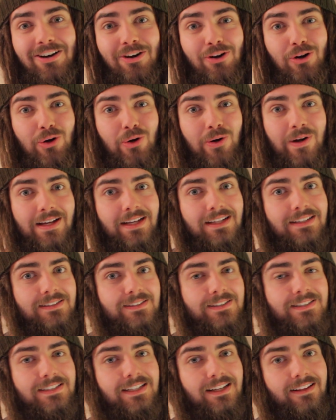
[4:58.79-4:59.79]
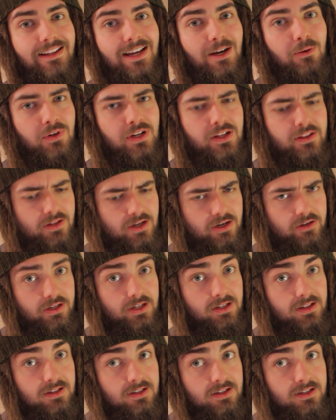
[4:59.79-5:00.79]
Oh, I had to sneak that one in there,
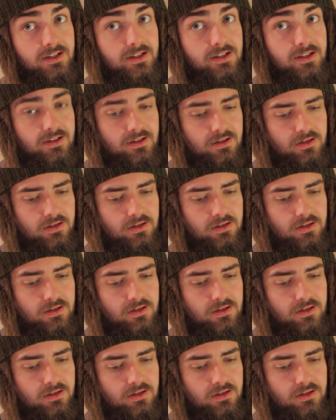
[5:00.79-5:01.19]
didn't I?